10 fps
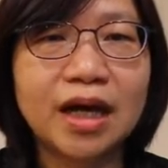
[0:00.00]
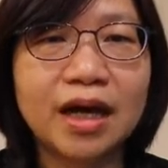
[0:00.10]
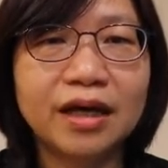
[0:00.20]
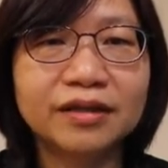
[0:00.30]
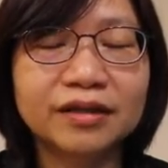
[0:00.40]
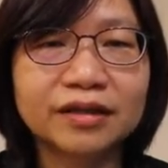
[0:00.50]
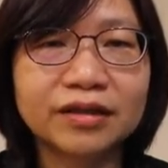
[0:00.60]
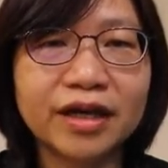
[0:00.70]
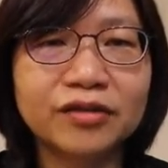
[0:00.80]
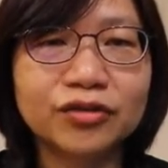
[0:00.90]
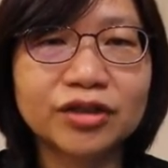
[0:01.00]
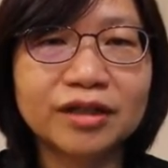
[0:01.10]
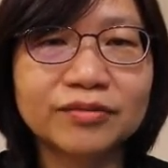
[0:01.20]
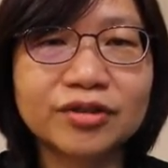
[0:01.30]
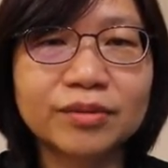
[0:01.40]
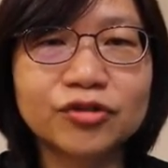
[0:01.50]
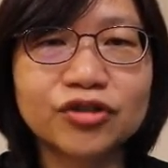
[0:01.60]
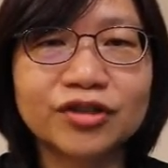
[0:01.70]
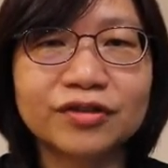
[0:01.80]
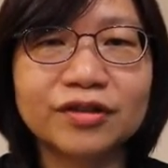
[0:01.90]
and the annual
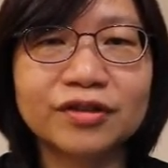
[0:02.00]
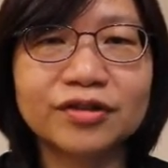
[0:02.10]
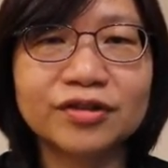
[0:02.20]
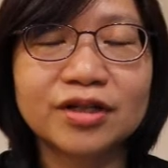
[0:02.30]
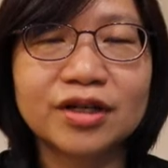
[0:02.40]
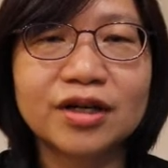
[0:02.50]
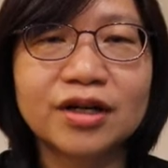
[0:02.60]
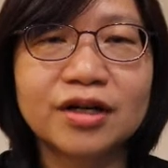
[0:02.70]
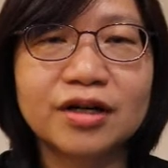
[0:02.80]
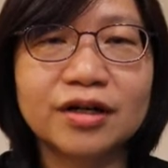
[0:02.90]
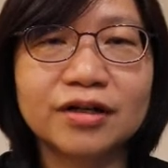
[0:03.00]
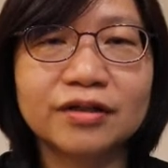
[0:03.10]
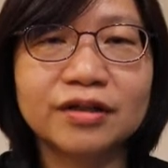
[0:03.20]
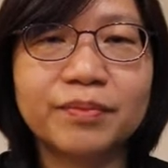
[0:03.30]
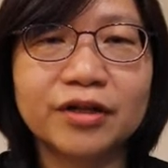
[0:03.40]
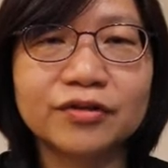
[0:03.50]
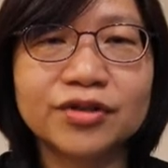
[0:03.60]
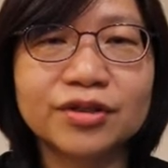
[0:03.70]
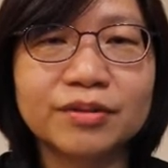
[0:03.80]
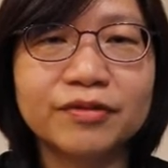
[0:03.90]
consumption is about
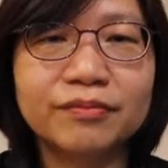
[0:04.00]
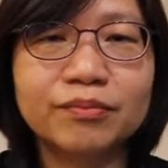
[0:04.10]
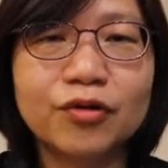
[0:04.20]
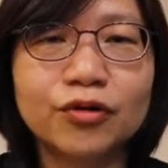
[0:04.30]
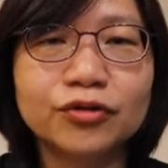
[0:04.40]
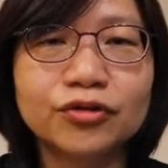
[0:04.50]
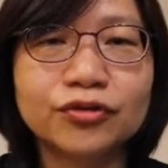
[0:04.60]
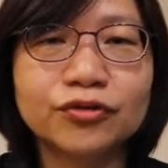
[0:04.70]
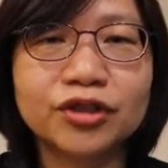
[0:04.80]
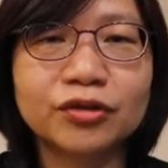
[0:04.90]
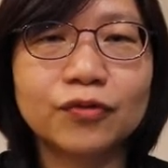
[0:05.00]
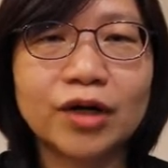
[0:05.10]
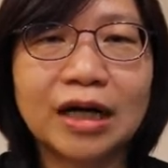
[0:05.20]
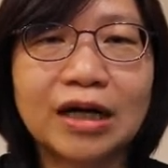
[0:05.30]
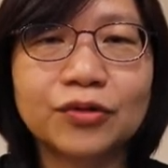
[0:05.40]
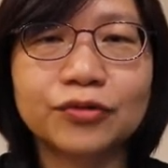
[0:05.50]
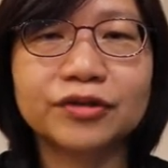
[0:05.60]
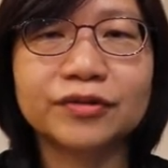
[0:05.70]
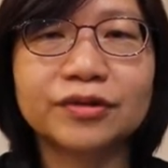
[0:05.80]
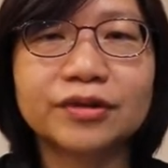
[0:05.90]
7.2 kilowatt hours.